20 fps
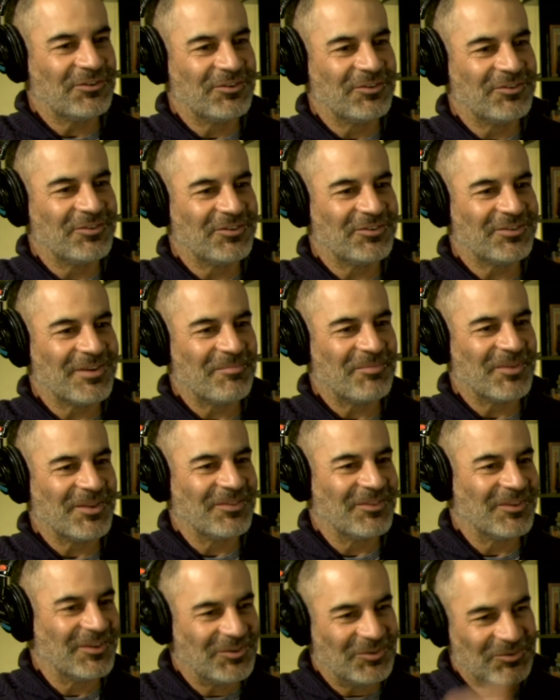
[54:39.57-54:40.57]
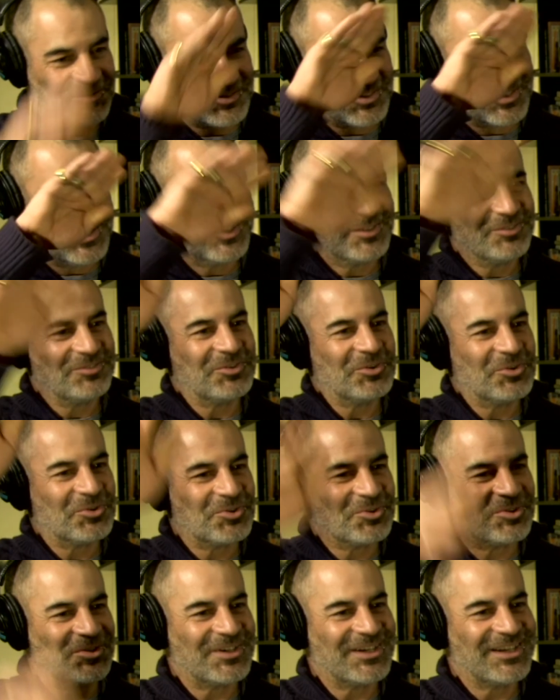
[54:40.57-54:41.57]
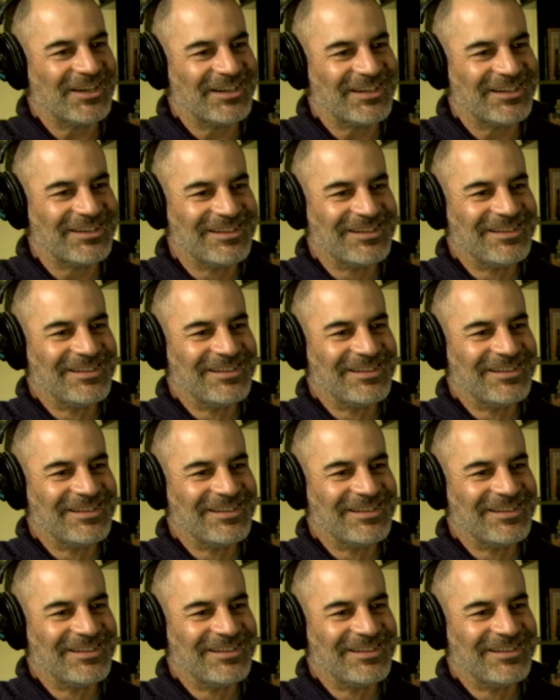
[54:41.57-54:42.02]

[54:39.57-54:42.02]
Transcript: Is this something that you see as your,